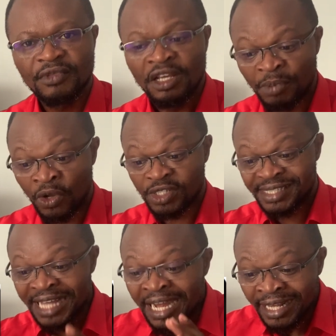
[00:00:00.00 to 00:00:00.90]
Because
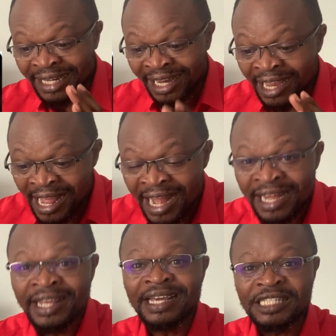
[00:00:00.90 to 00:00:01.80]
Sterling
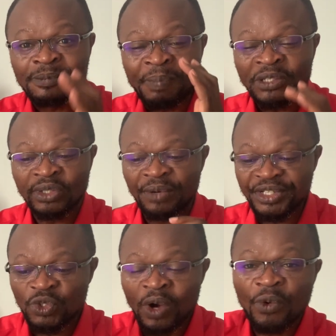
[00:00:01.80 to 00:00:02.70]
clearly is part of the
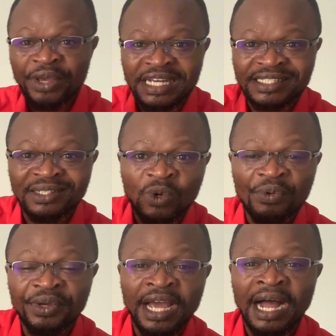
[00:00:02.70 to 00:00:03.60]
reason why we are still where
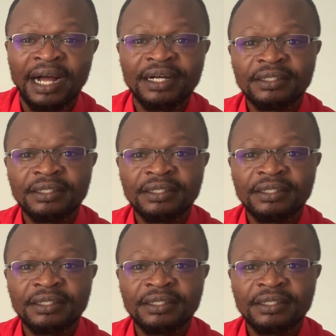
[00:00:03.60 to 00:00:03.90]
we are.